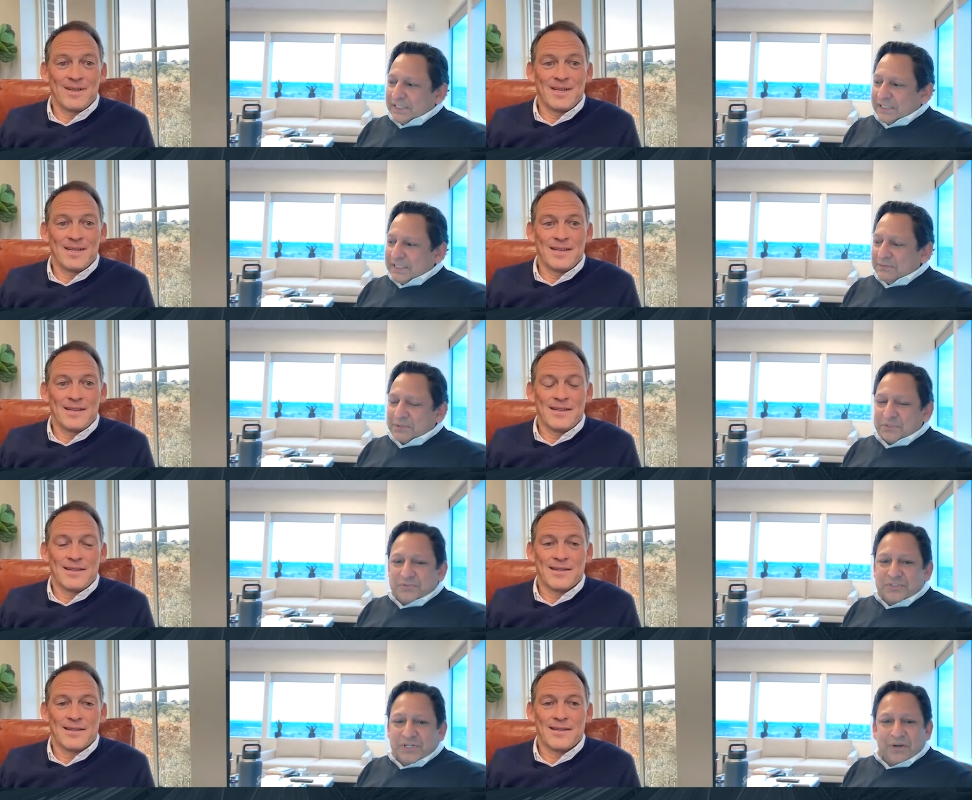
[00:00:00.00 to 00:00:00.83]
Speaker 1: he
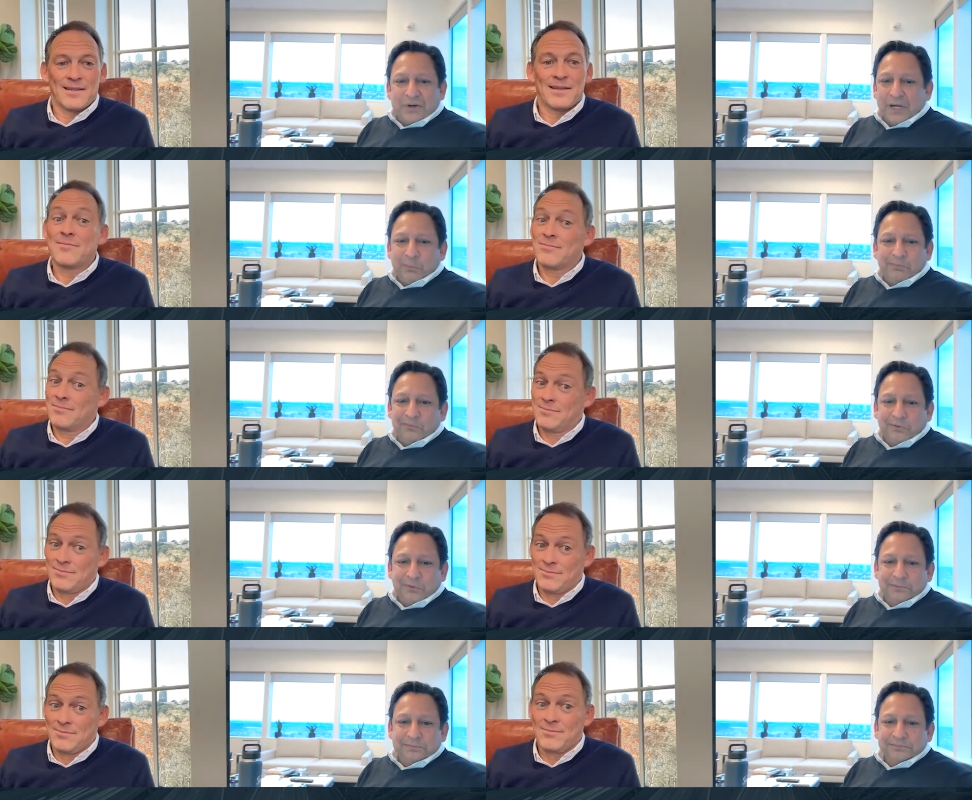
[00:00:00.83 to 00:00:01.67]
was so
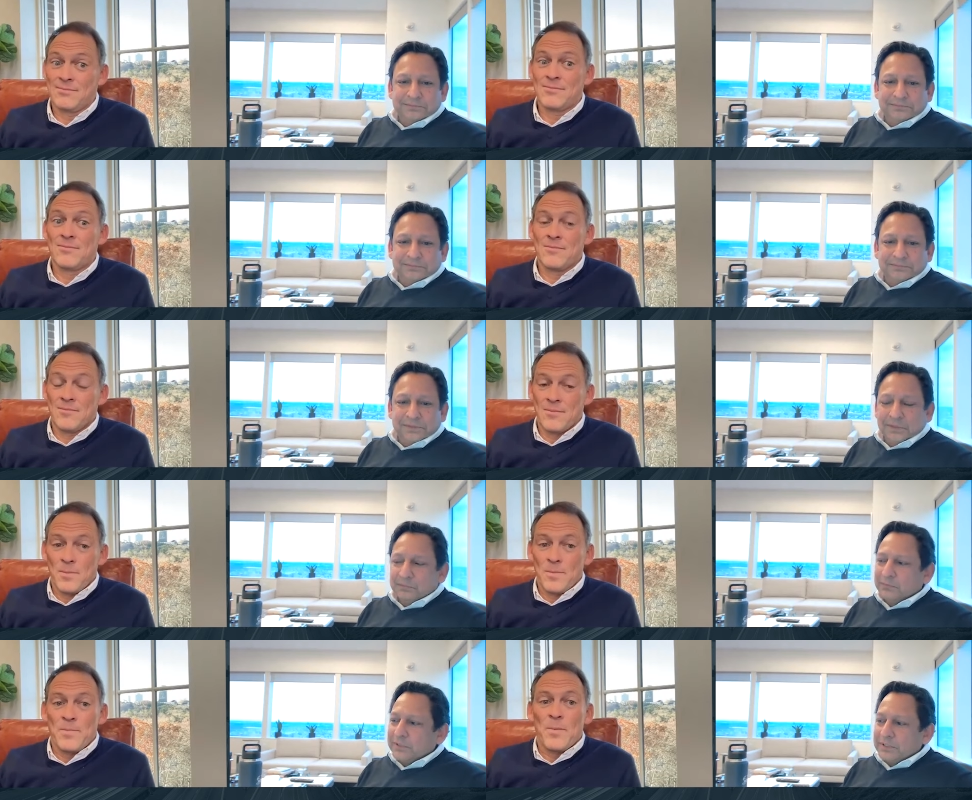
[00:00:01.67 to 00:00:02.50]
helpful,
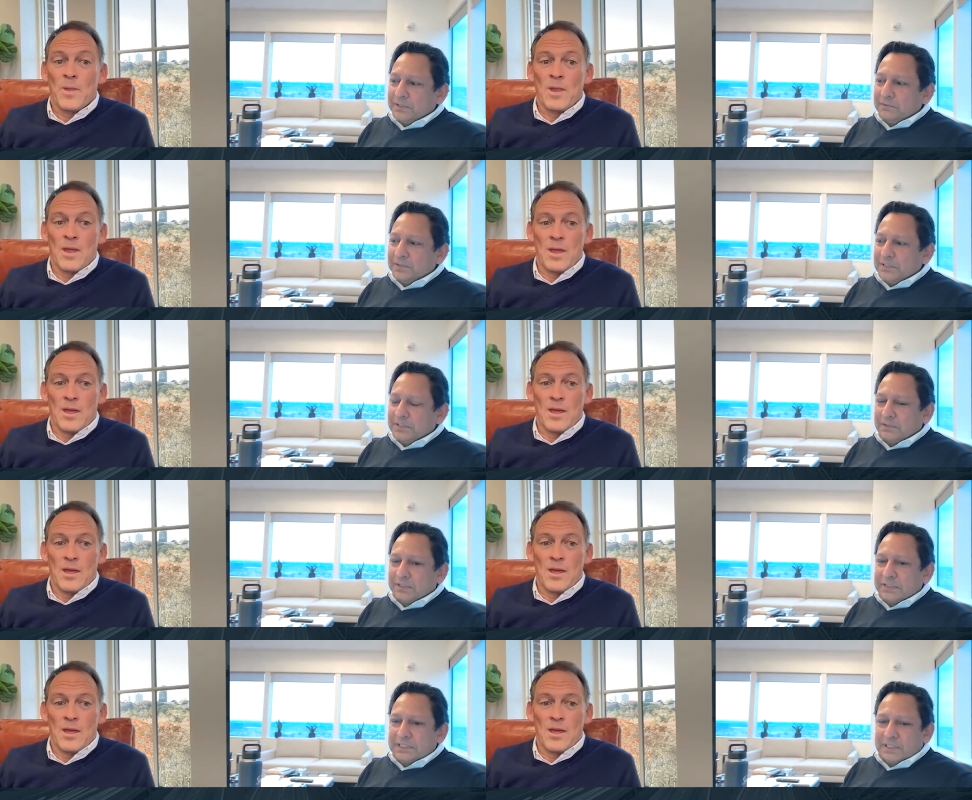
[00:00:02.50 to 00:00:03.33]
uh, you know,
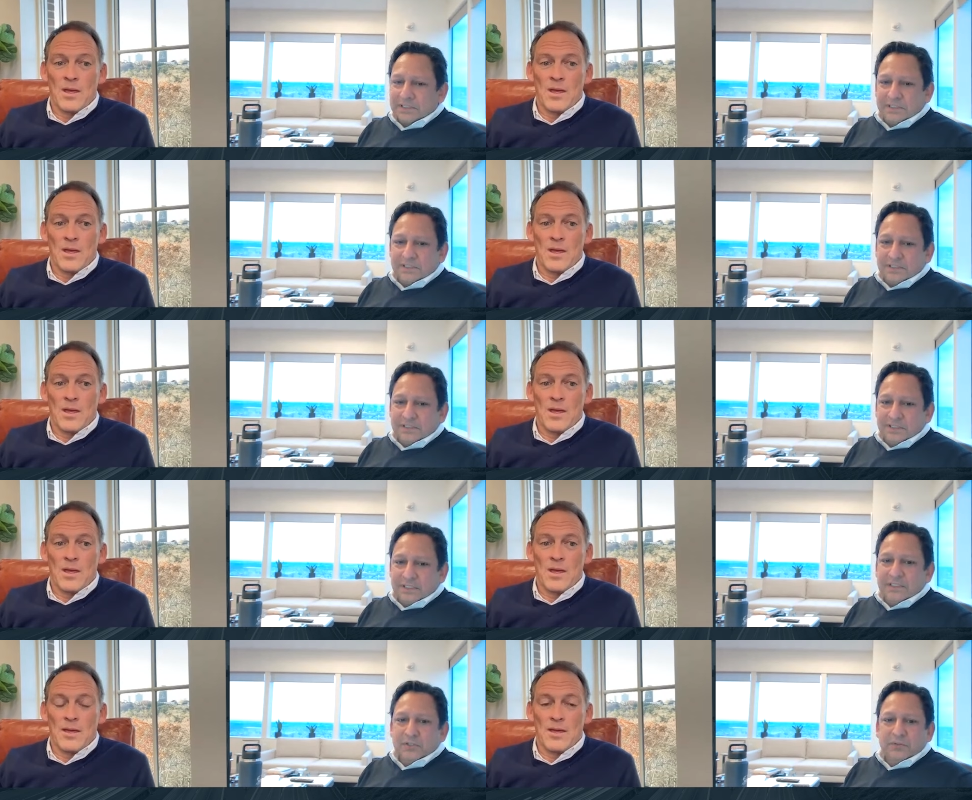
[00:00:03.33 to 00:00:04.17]
because he, he,
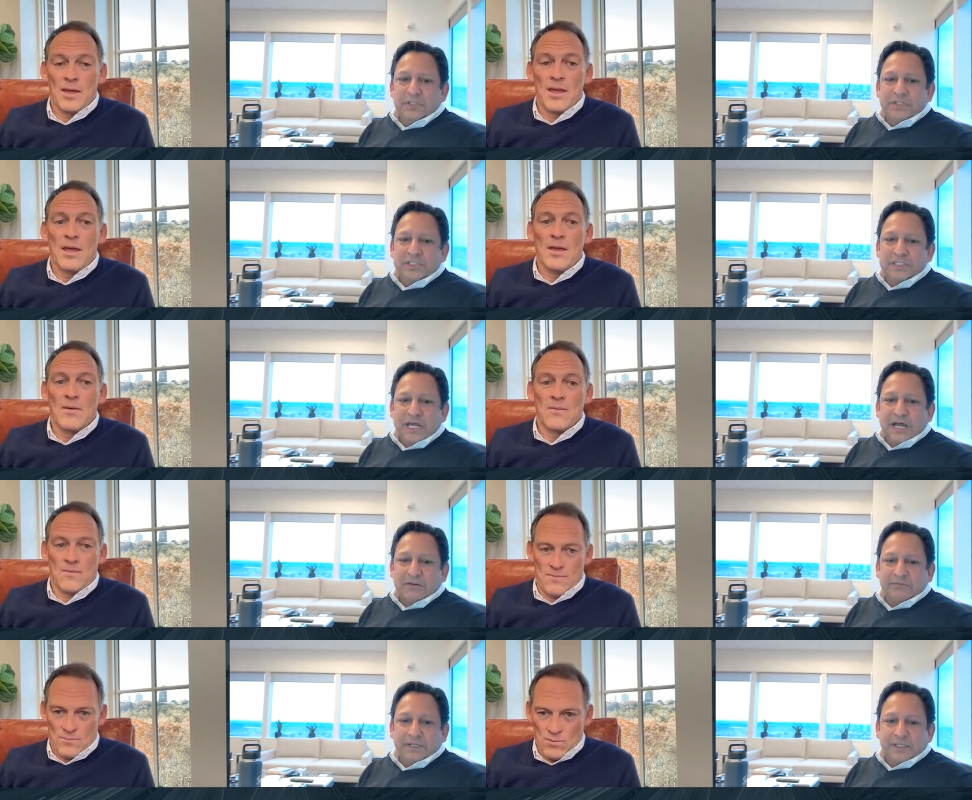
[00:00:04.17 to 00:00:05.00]
he knew his
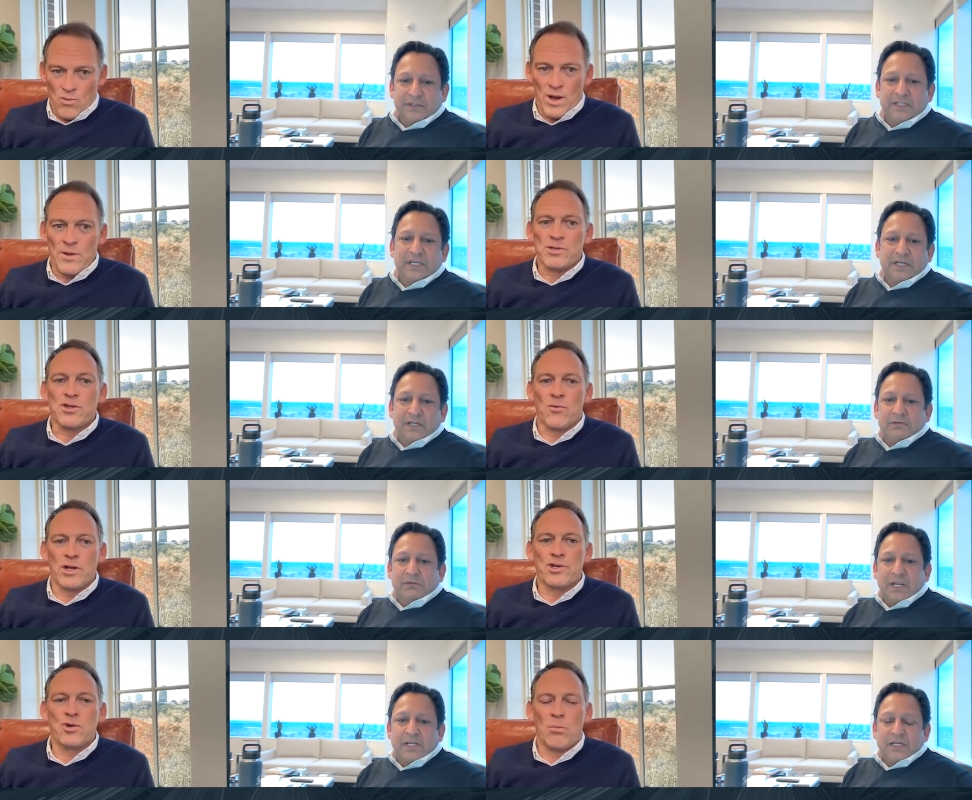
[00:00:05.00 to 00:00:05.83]
stuff. Like you know, he, he was the
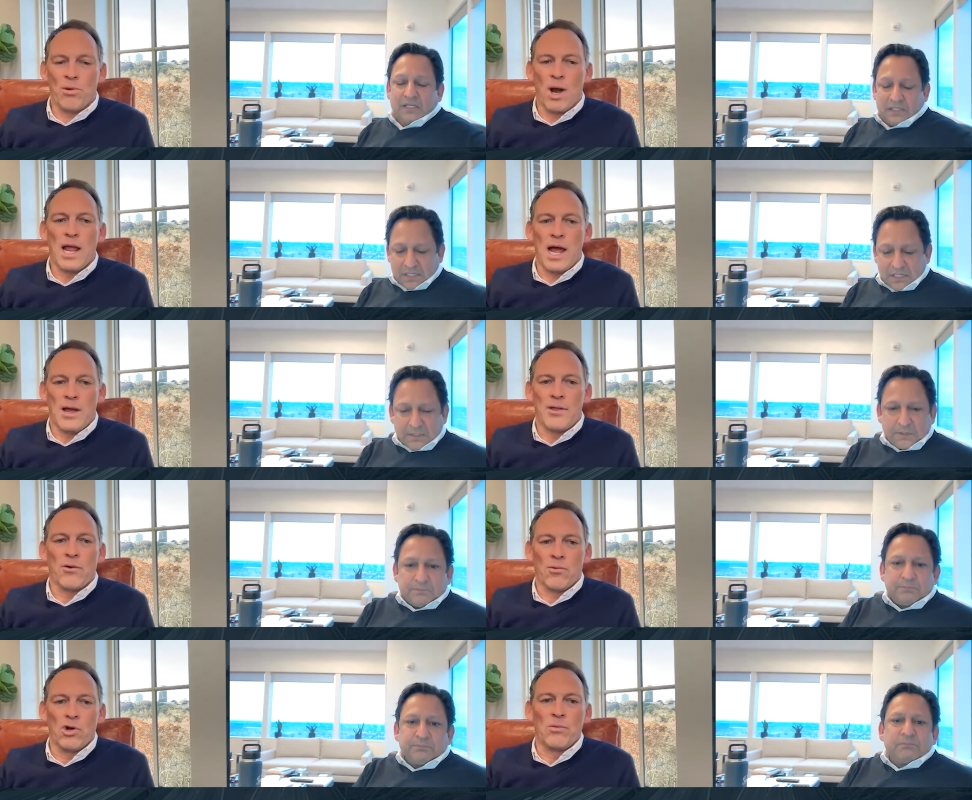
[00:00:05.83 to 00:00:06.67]
original
Speaker 2: great, bright guy in
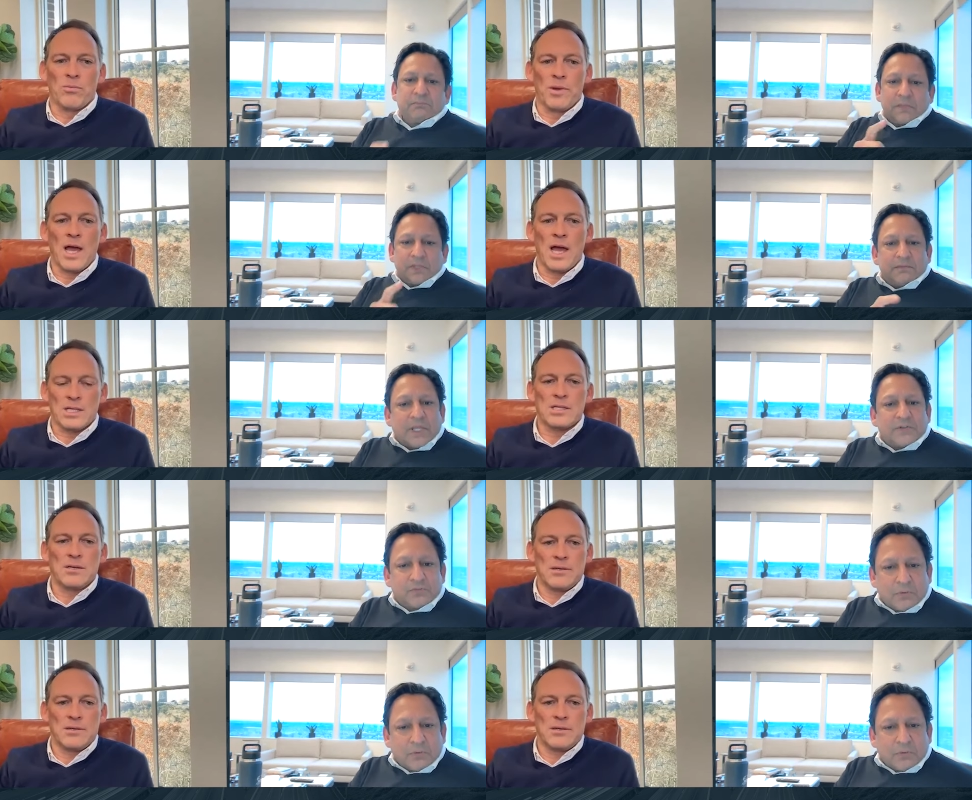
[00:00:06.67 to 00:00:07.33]
the room. Yes, that's